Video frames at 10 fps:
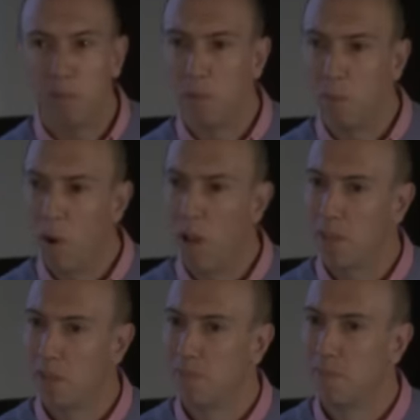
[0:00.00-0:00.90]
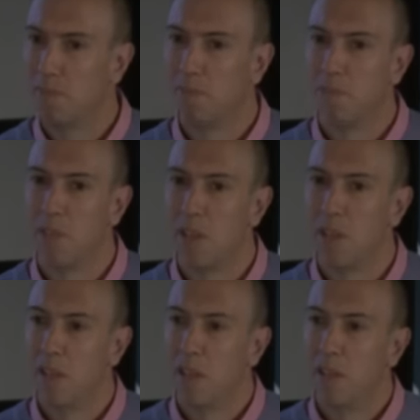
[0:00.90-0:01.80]
and wires.
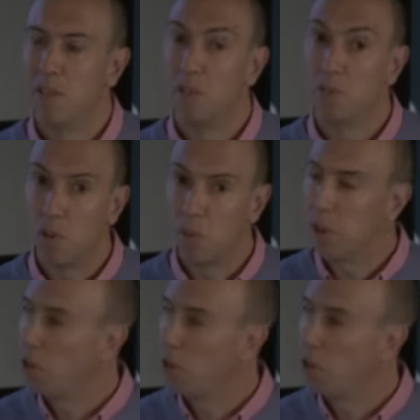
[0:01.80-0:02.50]
It's extremely